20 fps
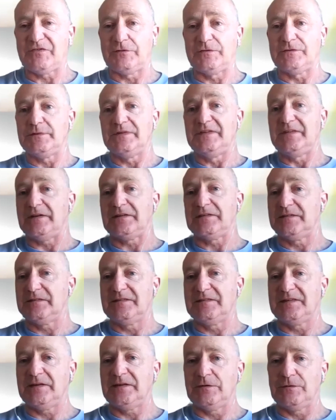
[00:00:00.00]
So it takes
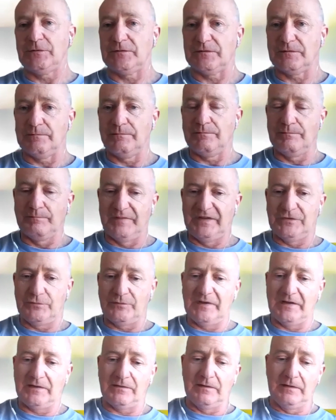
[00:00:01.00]
10 years
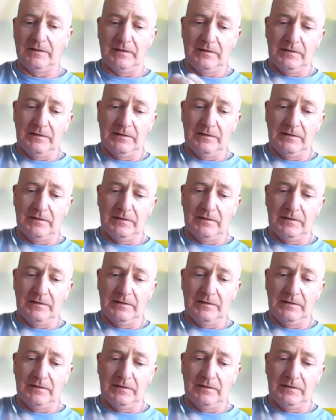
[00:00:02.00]
between